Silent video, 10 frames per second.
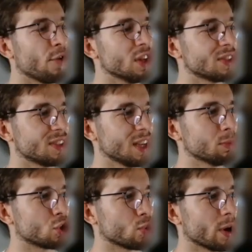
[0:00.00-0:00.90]
this team,
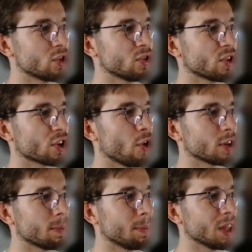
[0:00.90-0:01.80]
the treasures are
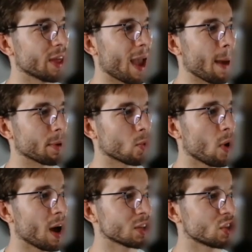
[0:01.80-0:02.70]
going to be the Epic
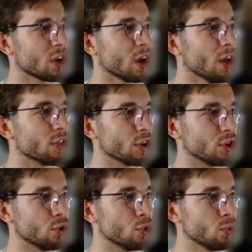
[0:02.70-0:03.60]
Watch, the
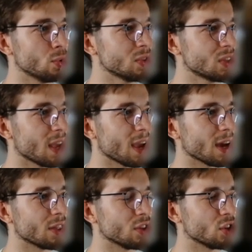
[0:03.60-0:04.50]
Dunes,
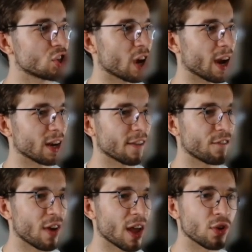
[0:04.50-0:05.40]
and the Shining
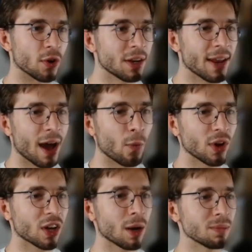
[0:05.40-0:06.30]
Feather. Now when
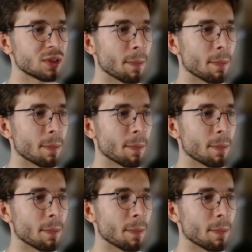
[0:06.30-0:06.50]
it comes to